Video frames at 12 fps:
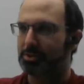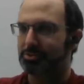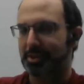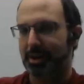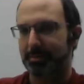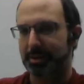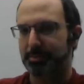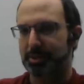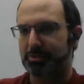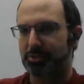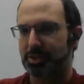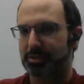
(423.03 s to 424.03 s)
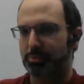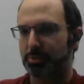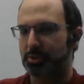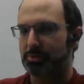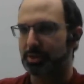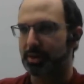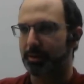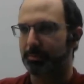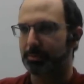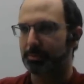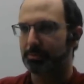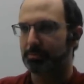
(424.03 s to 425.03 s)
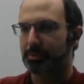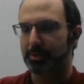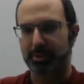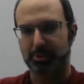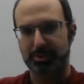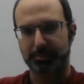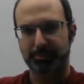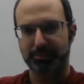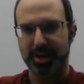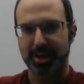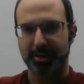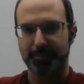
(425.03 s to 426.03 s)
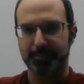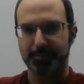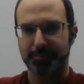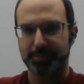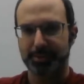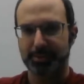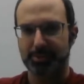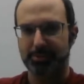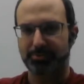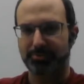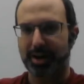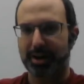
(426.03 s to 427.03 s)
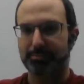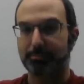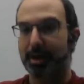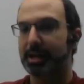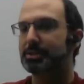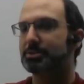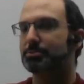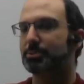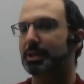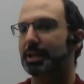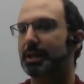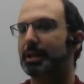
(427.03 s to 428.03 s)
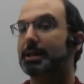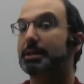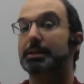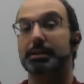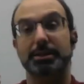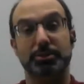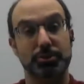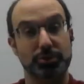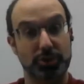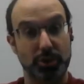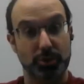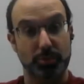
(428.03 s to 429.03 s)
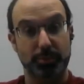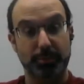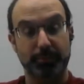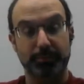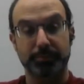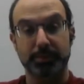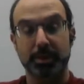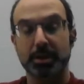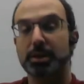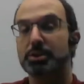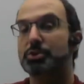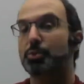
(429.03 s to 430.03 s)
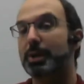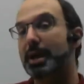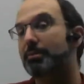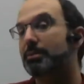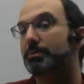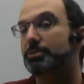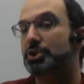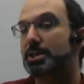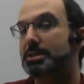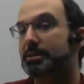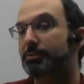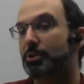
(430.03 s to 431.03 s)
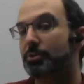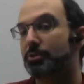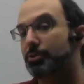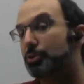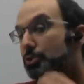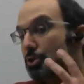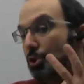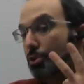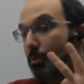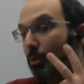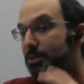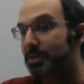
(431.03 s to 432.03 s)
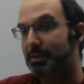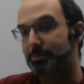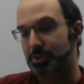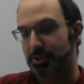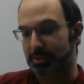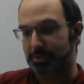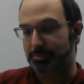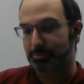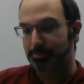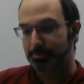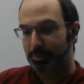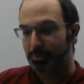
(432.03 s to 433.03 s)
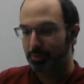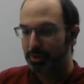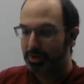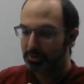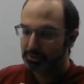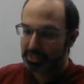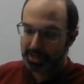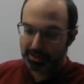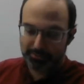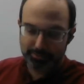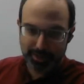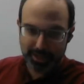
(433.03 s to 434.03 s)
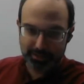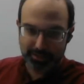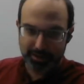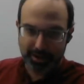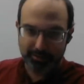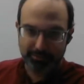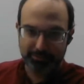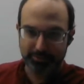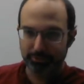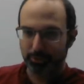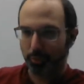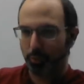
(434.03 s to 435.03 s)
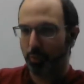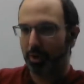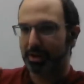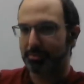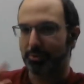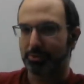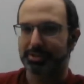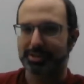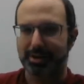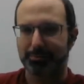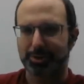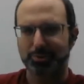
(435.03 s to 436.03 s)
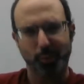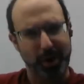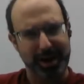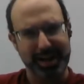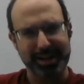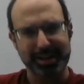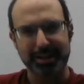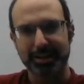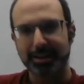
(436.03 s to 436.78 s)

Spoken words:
So how many pieces of cheese do we use up? Well, we used up 3. So 5 minus 3 is 2. So we have enough cheese left over for 2 more sandwiches, but we only have meat enough for 1 more sandwich. Why?